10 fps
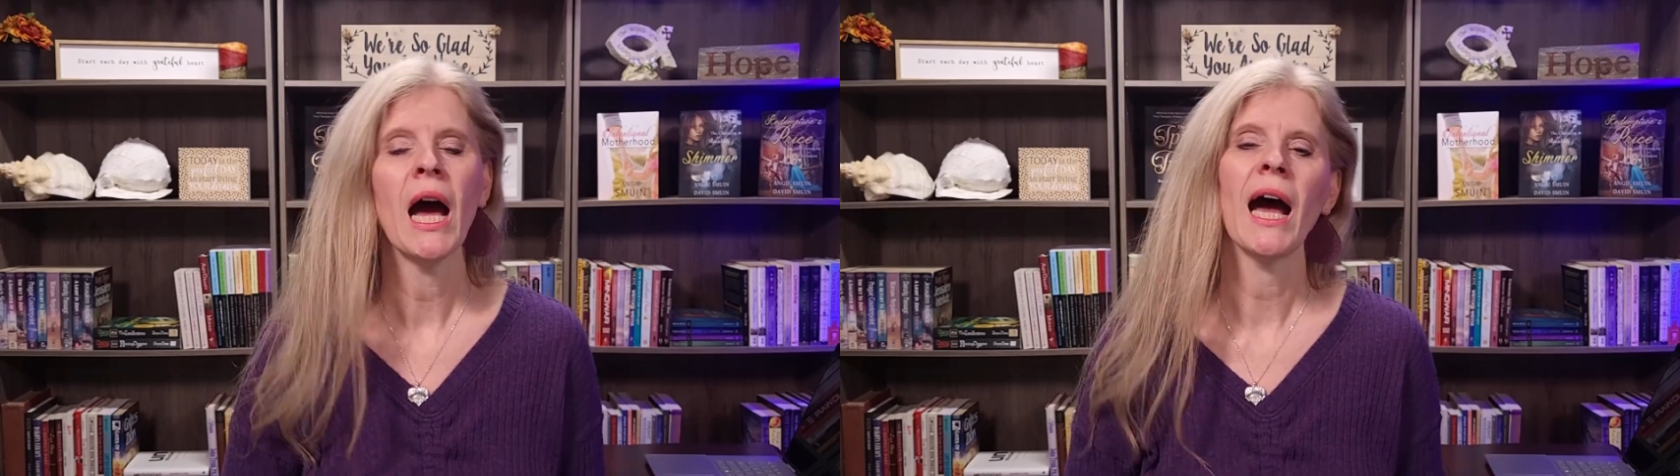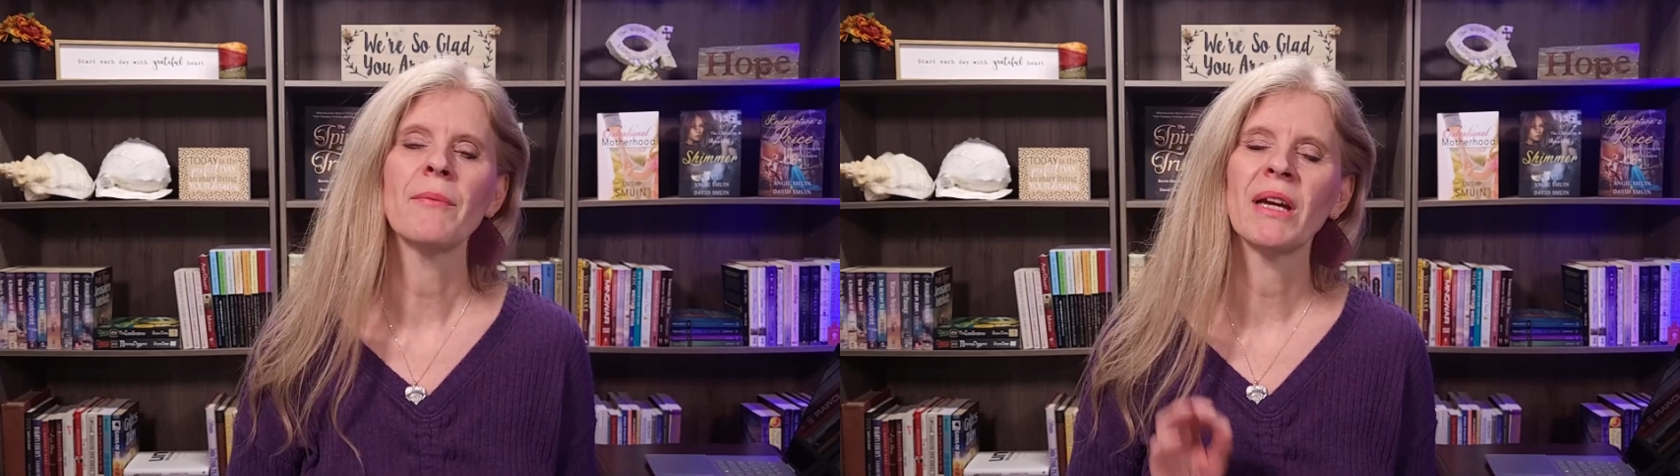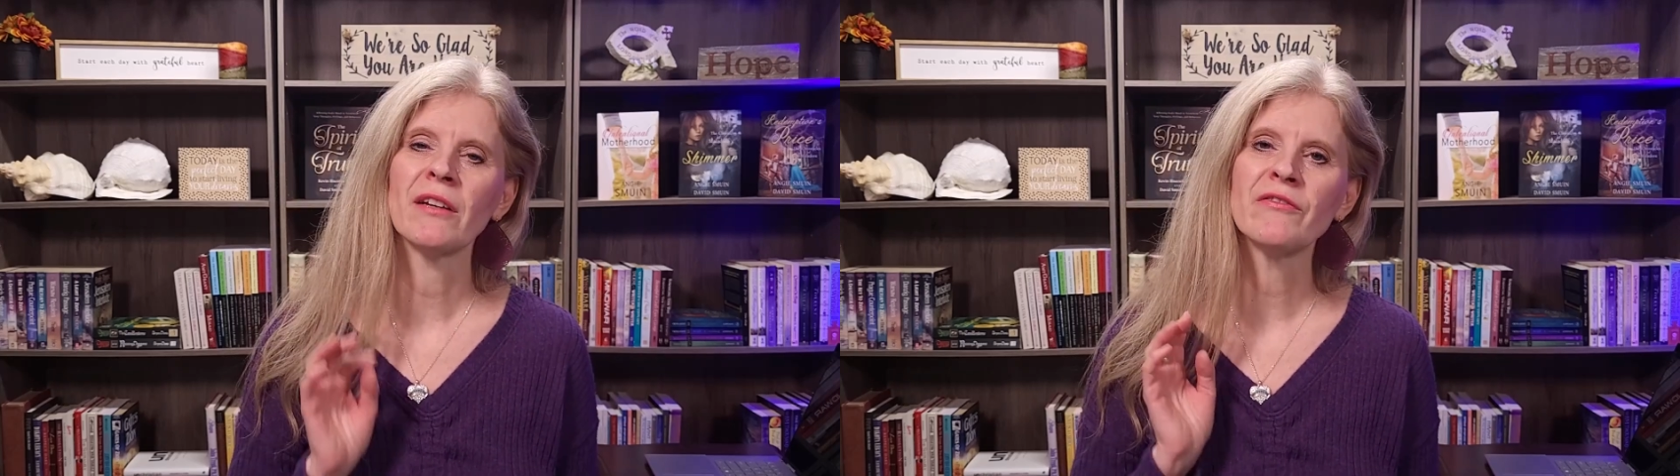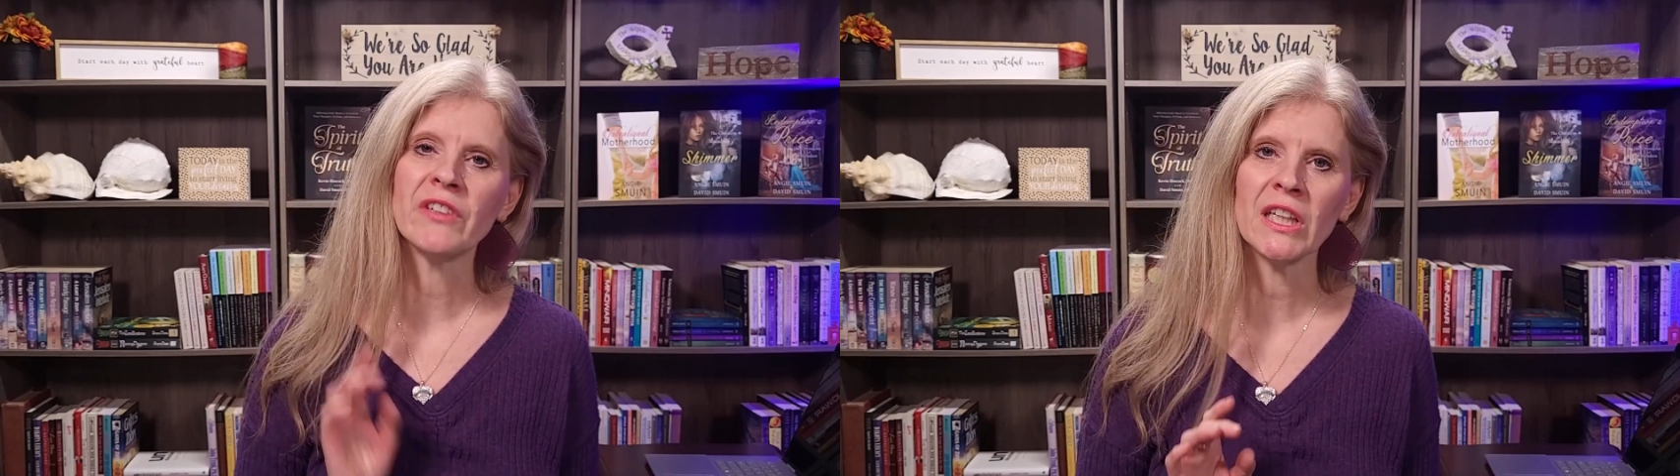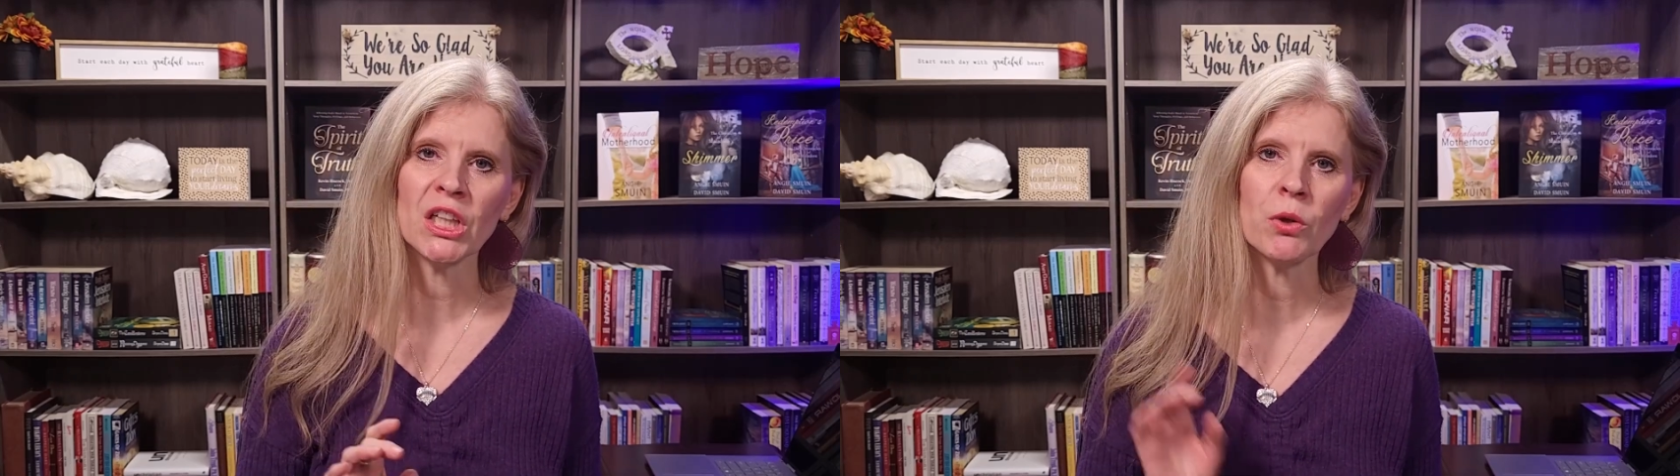I made a
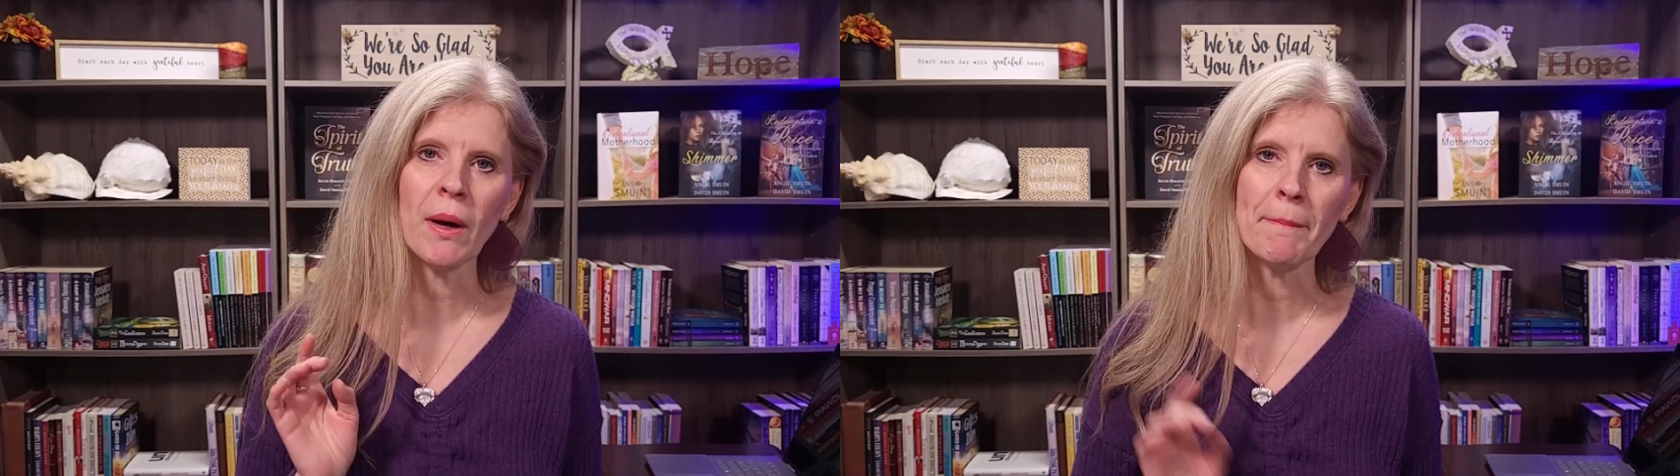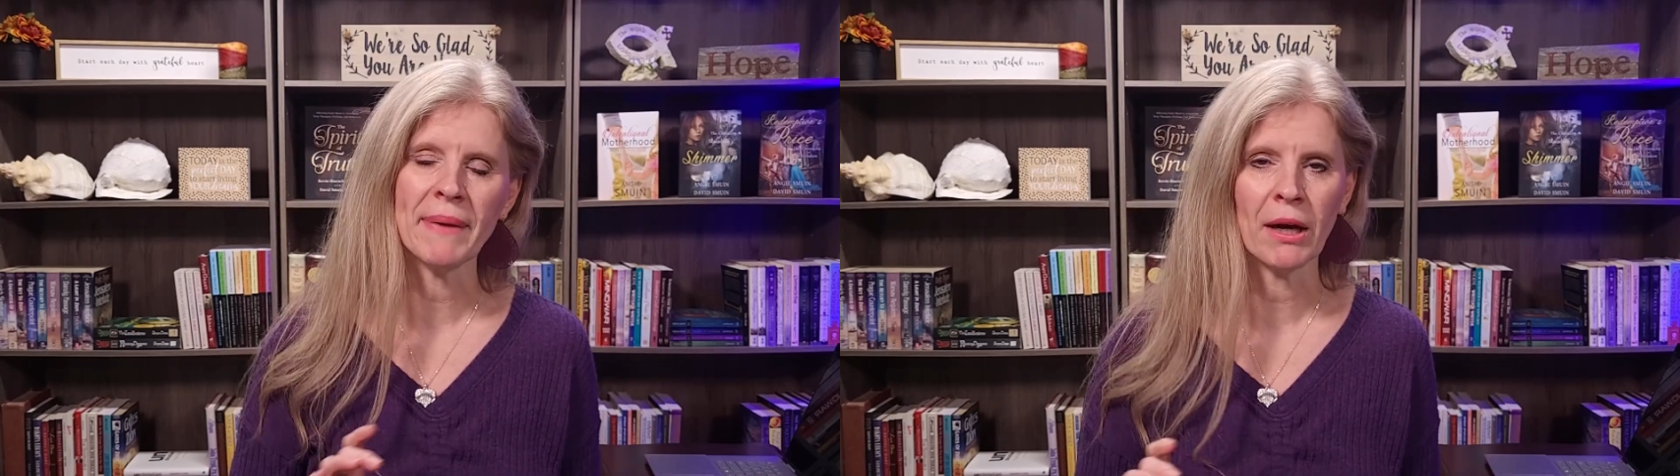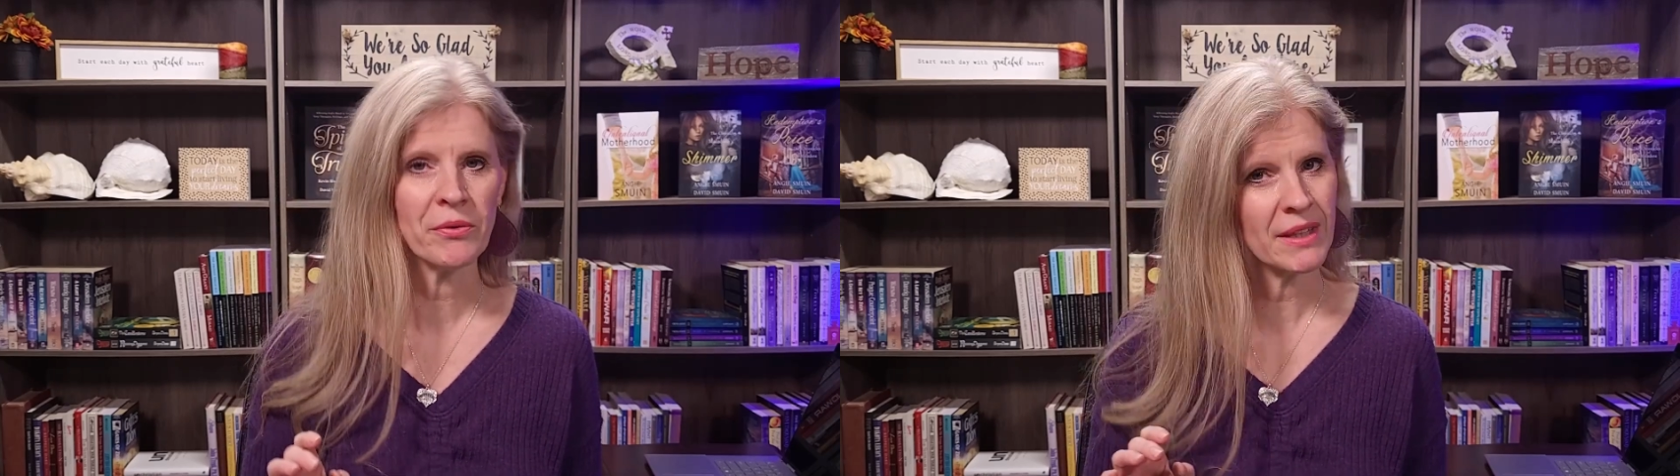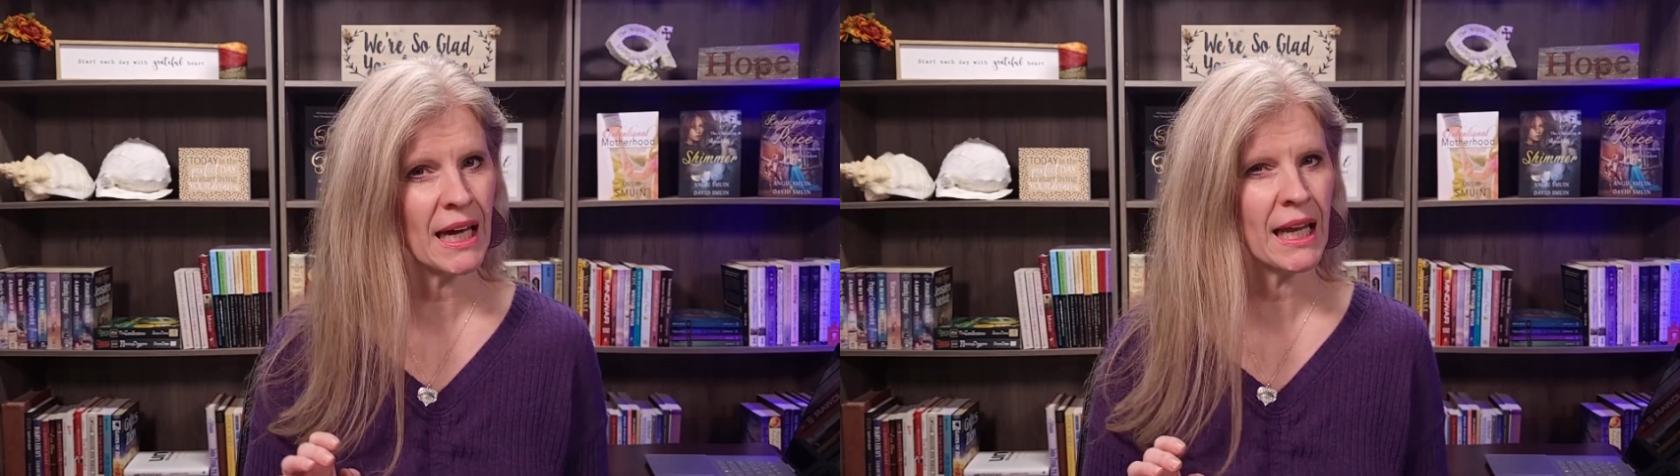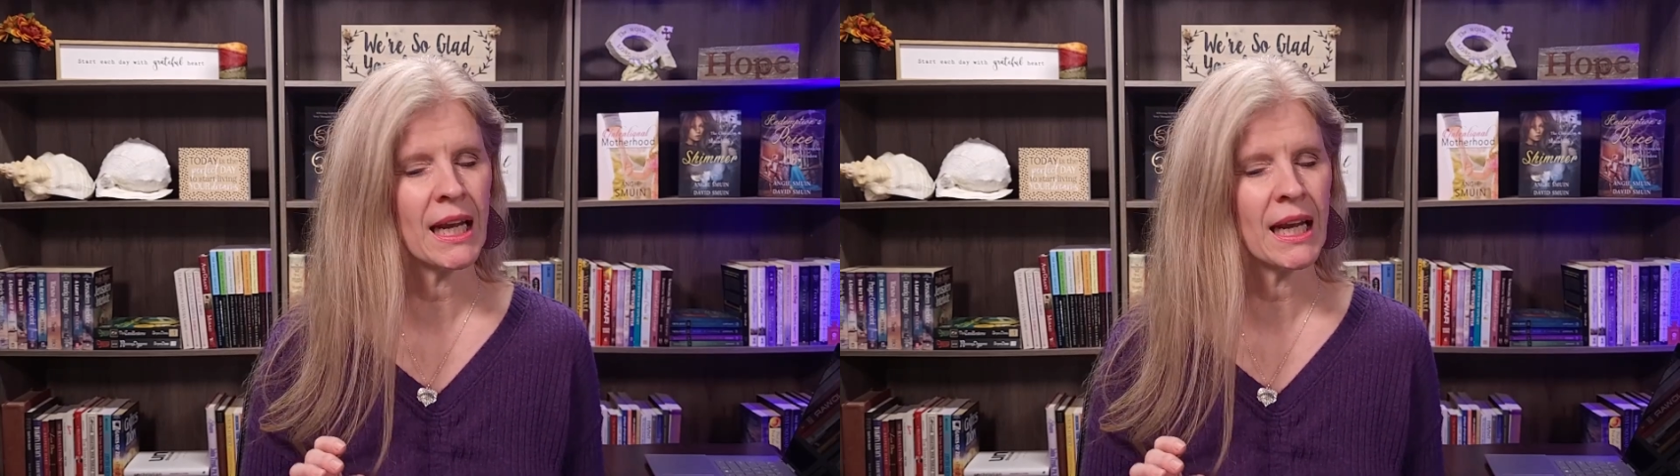video about that,